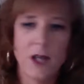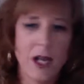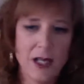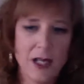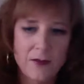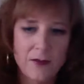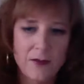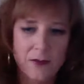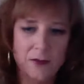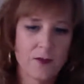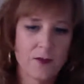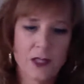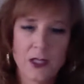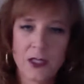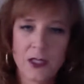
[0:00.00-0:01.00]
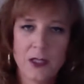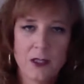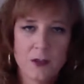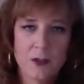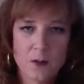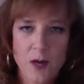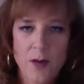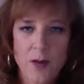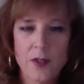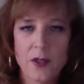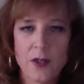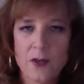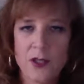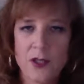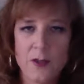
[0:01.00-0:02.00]
I live right
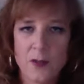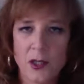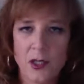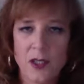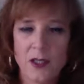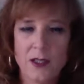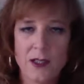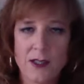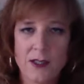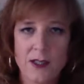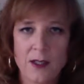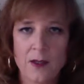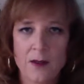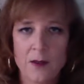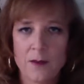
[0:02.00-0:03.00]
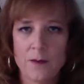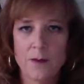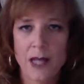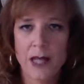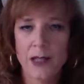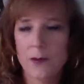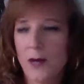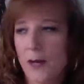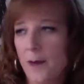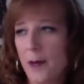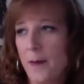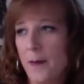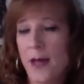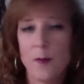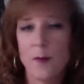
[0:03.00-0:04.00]
below Dirt Mulholland, so I can ride my
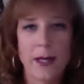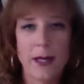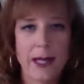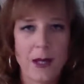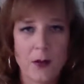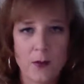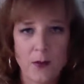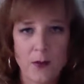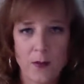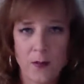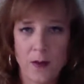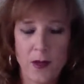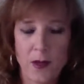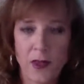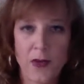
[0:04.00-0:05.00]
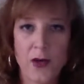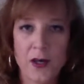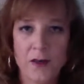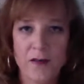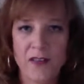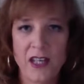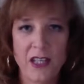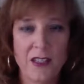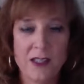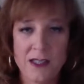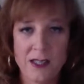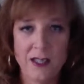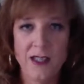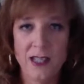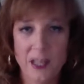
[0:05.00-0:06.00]
mountain bike out about 30 feet and
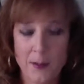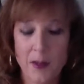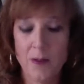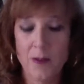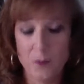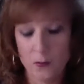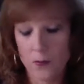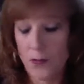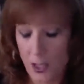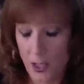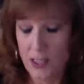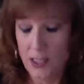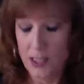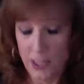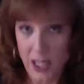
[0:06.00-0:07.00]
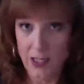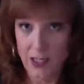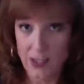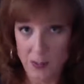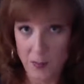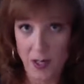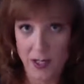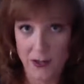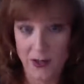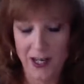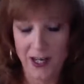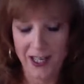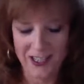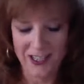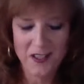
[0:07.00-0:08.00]
suddenly I'm on an intense bike
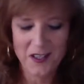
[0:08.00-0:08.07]
ride.